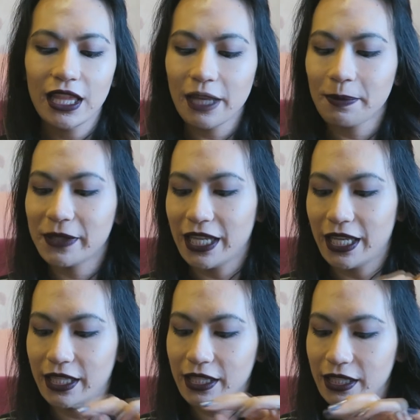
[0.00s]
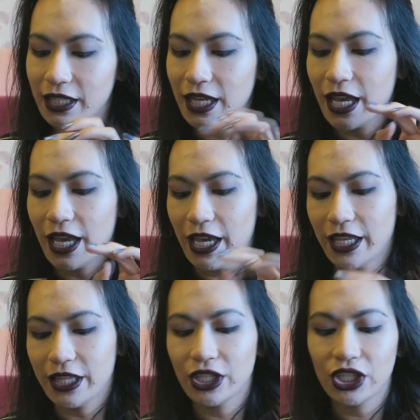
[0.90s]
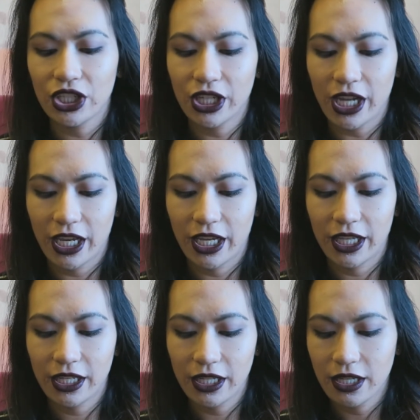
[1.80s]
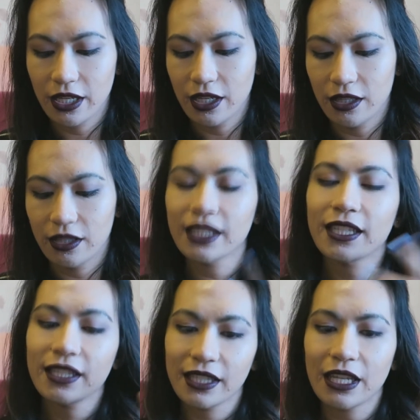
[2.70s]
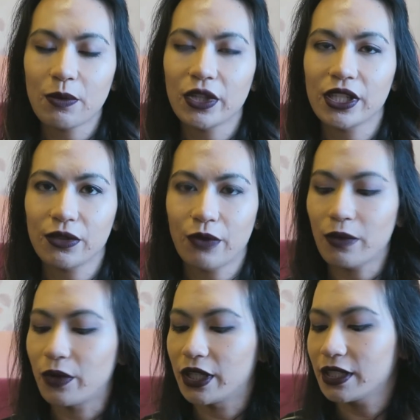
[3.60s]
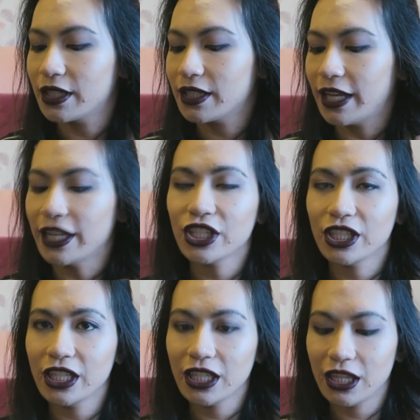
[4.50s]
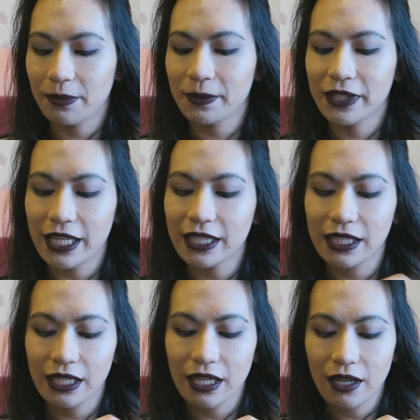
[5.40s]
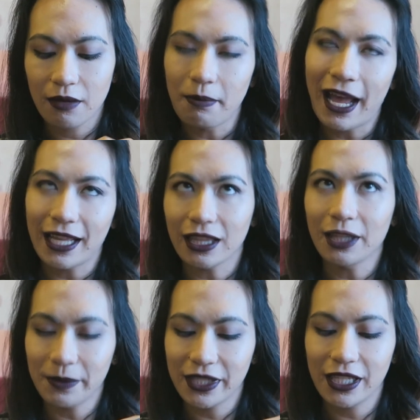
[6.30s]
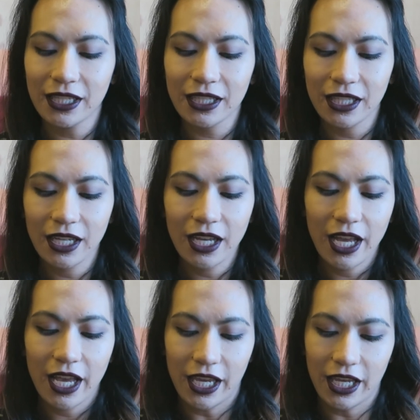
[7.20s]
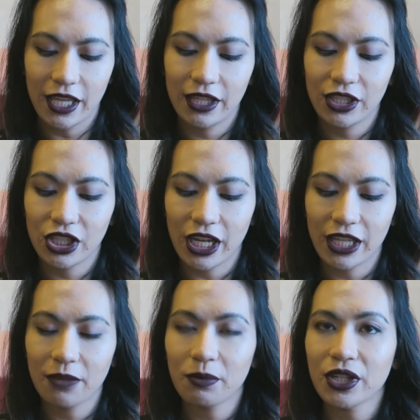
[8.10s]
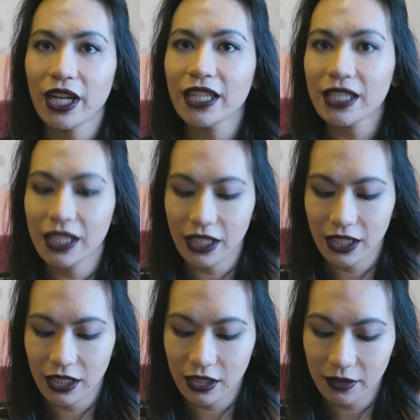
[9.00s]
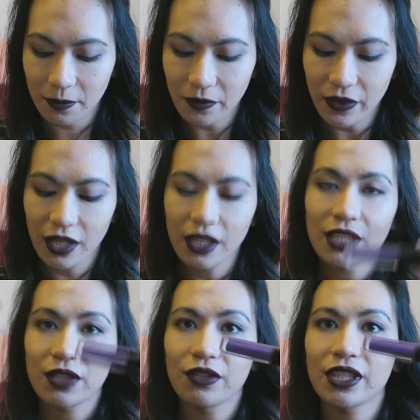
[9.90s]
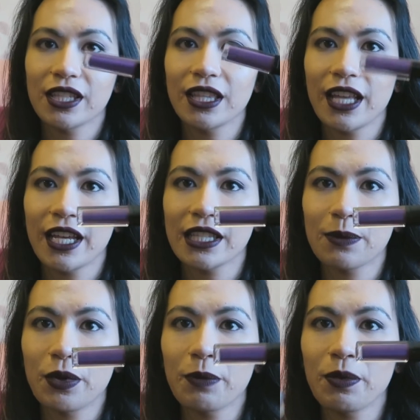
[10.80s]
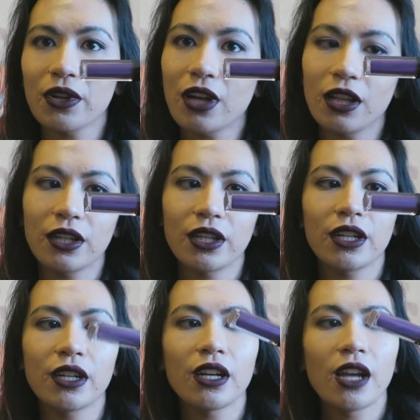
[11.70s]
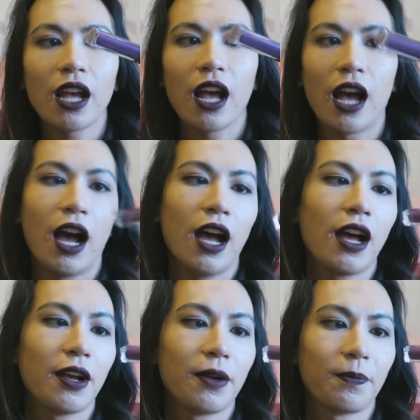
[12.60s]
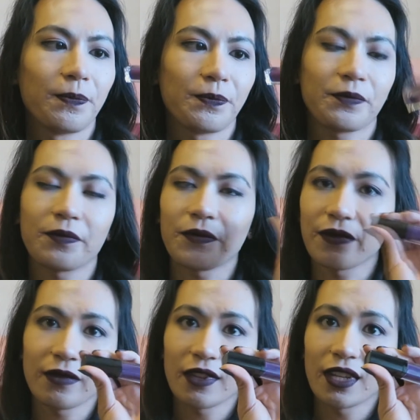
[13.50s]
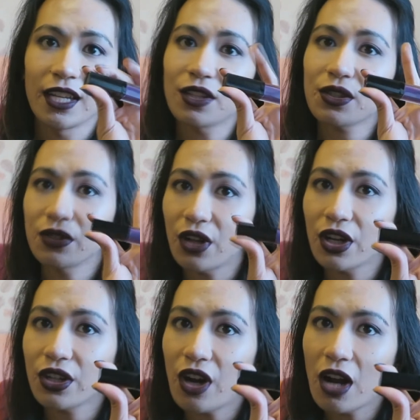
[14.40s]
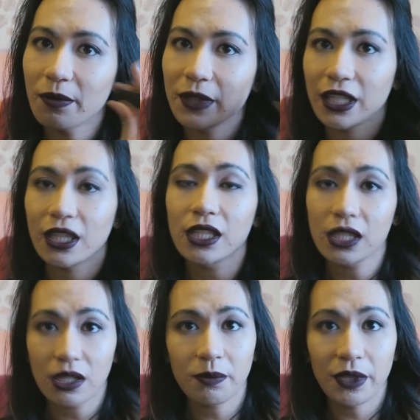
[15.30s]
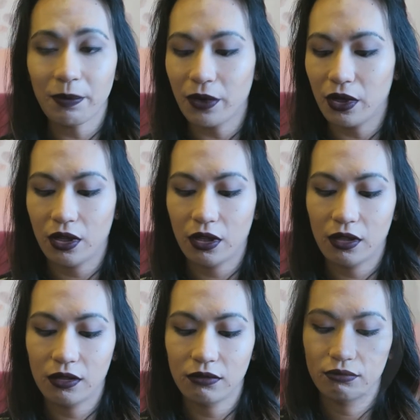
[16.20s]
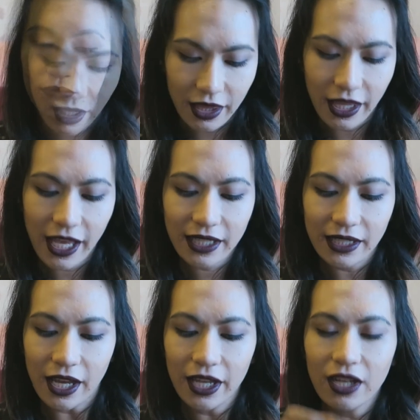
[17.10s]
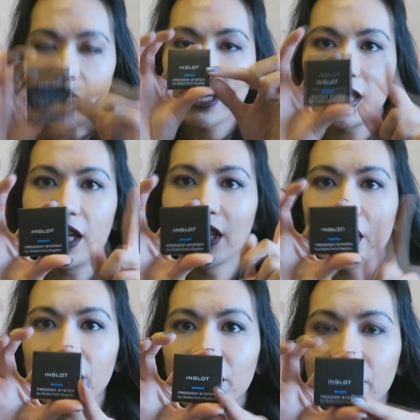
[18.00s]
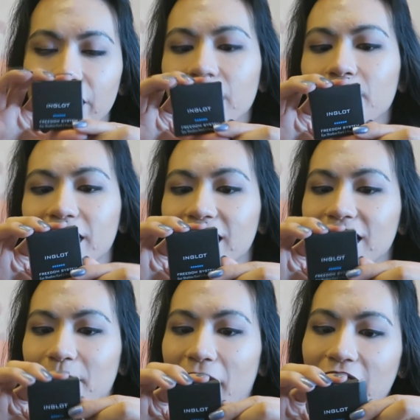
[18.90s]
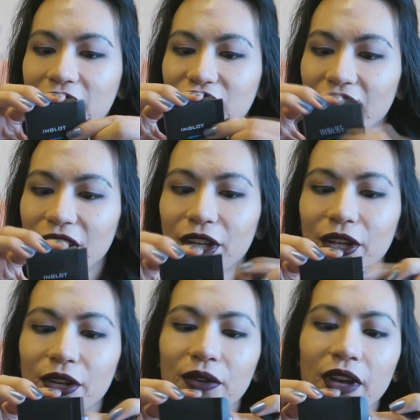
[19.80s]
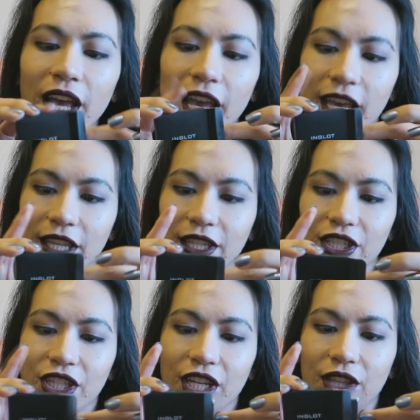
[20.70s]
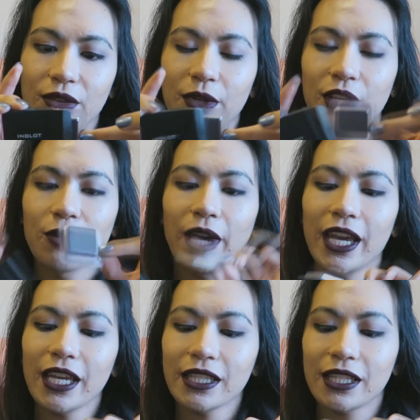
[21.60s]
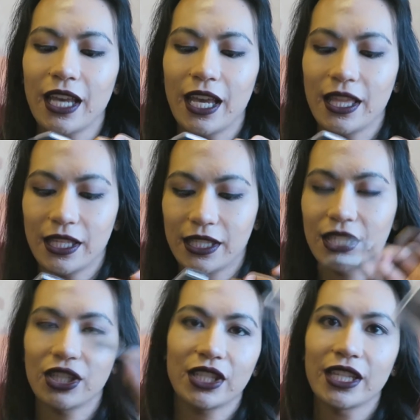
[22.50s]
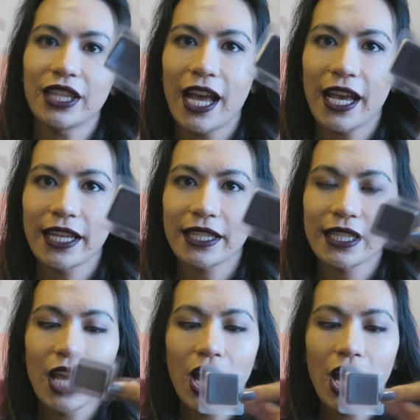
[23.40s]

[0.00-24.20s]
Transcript: Lip Tint in the shade, this is the same one as the red one. This is the HD Lip Tint, Matte Lip Tint in the shade number 19. So it's just a nice purple color. It looks darker on me than some people. Next, I got another Freedom System eyeshadow in the shade 308. And this is just a nice